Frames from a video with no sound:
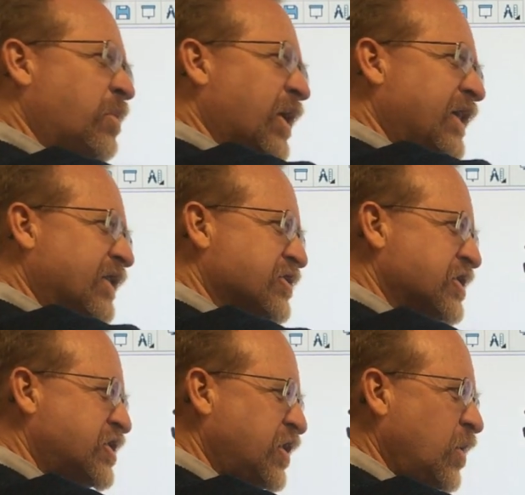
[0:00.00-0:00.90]
but there's a
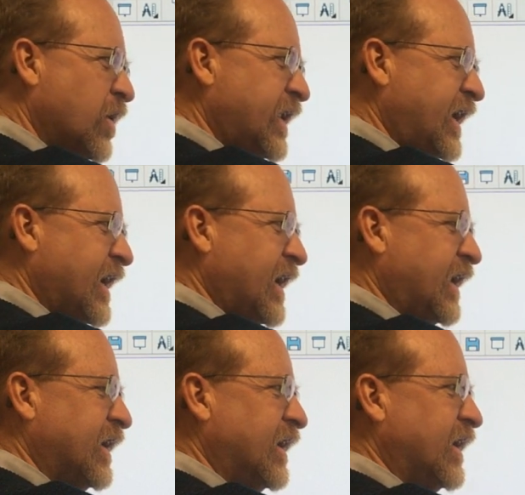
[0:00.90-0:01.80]
2 on the end,
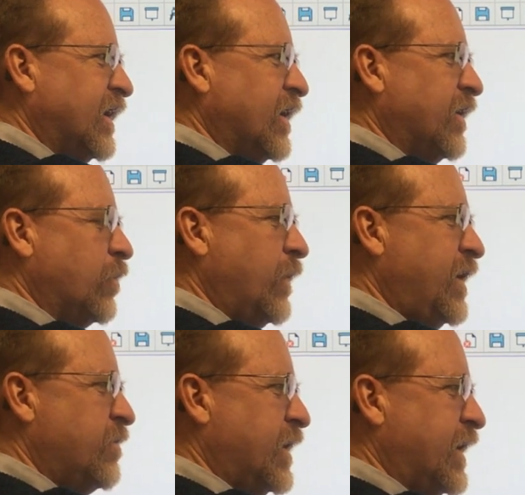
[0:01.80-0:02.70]

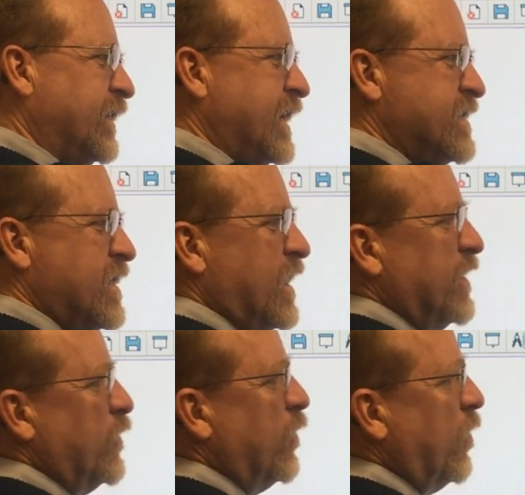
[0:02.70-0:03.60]
wait a minute, that's
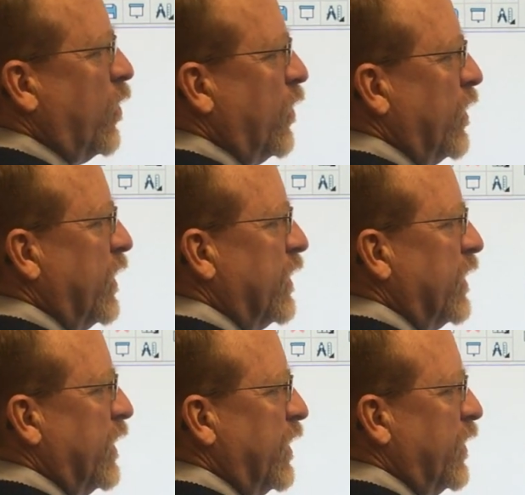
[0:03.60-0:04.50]
not normal.
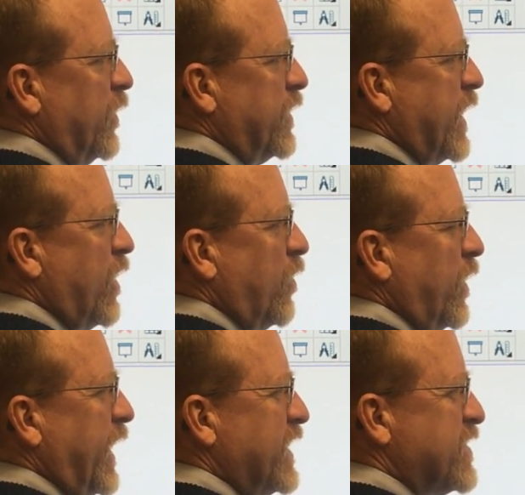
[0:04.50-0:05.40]
Now,
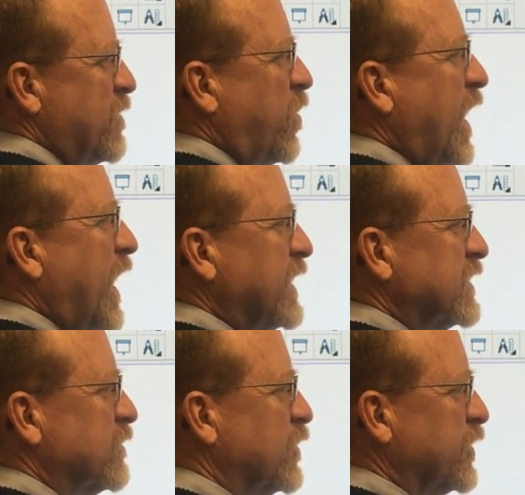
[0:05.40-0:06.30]
it's
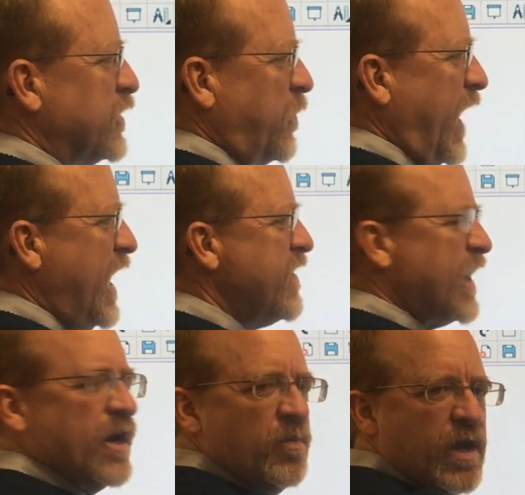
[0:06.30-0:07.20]
impossible to pay
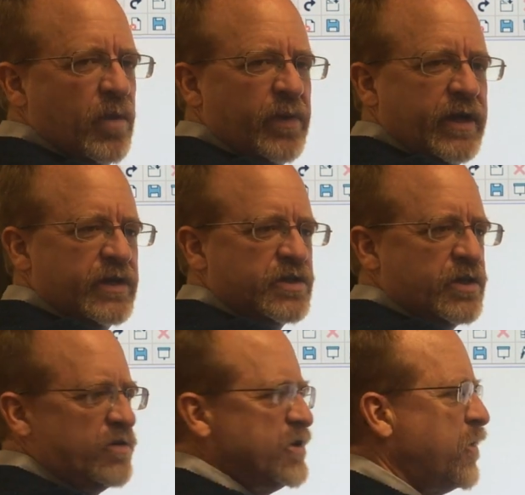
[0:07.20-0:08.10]
that amount because
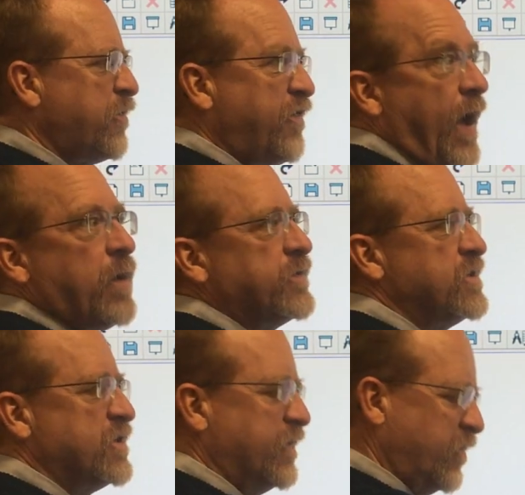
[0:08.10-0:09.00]
there's no
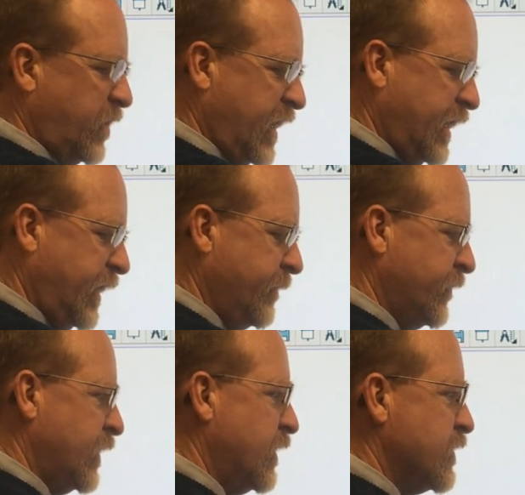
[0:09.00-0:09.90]
thousandths of a penny.
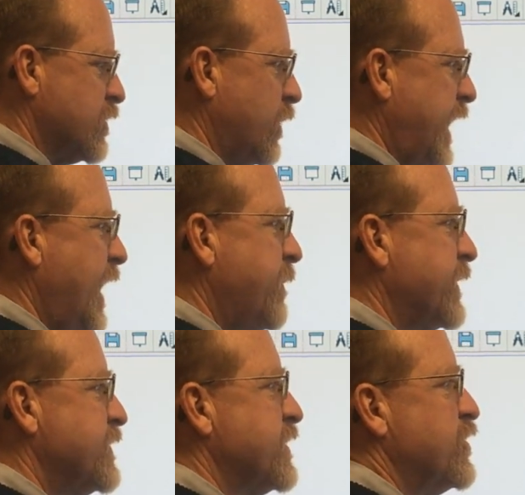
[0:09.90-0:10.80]
So what
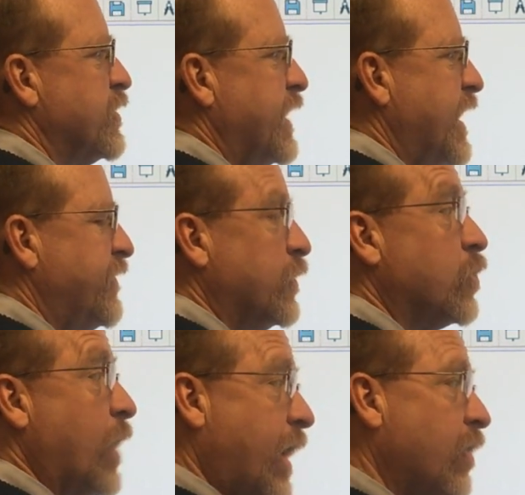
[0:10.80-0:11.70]
happens is you're going to have to
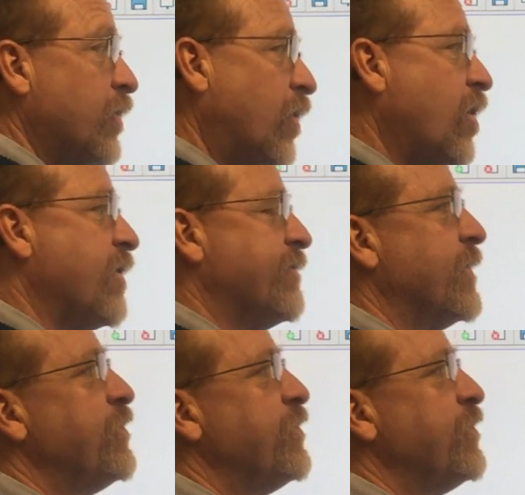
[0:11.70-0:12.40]
round off.